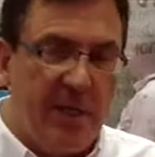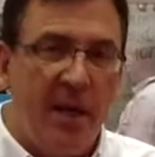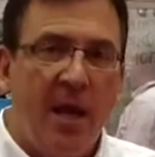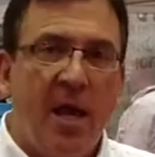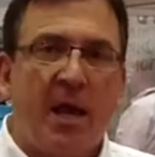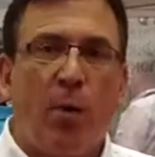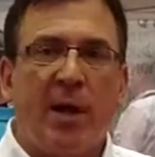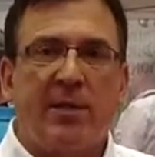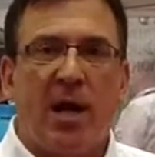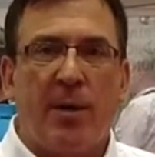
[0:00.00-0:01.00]
And I
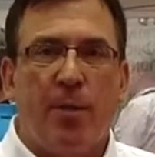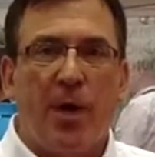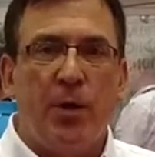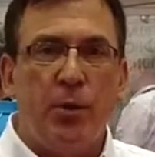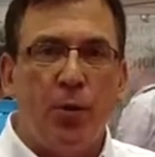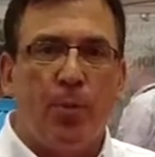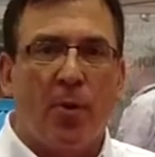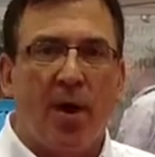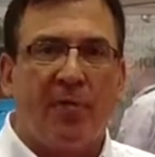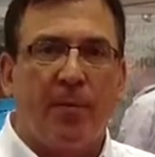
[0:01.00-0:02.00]
want to talk about a new
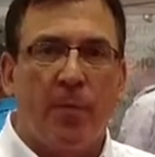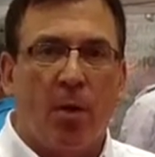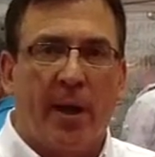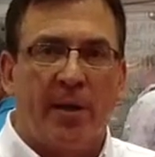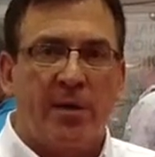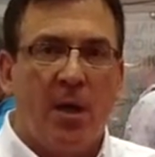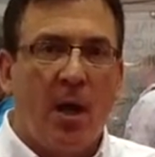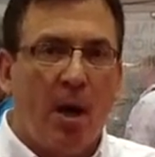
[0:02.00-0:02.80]
product from Molex,